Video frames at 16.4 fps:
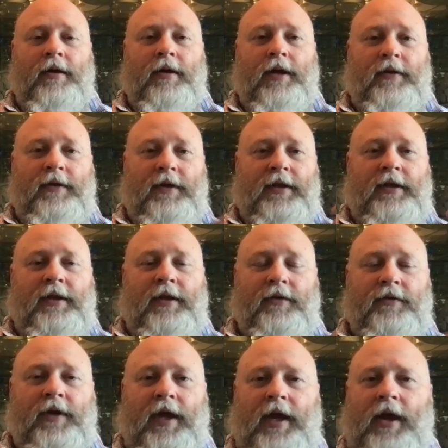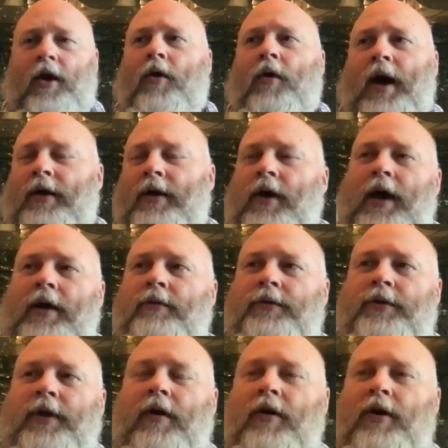And then they'll say, oh, I
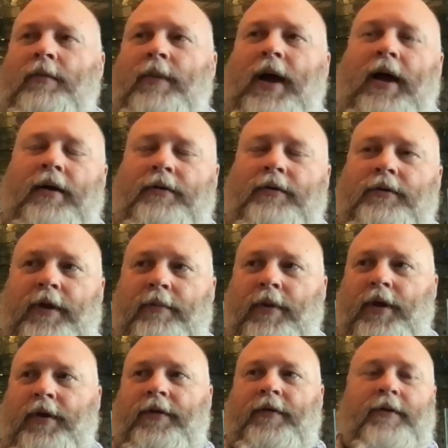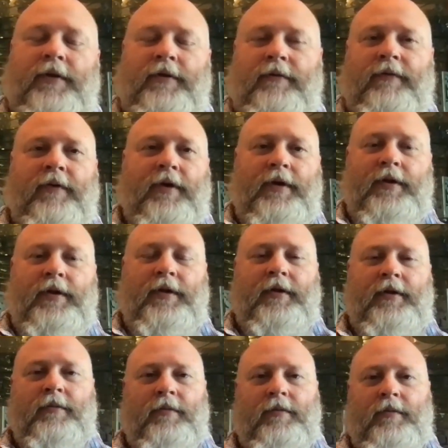don't talk about their mother in front of
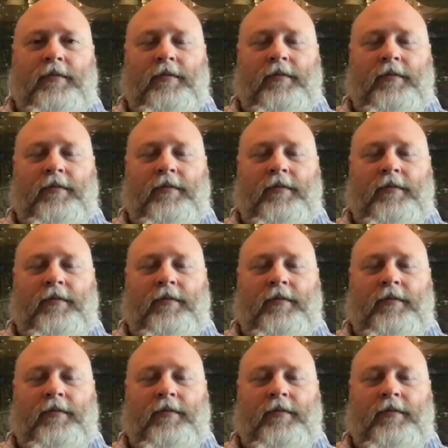them.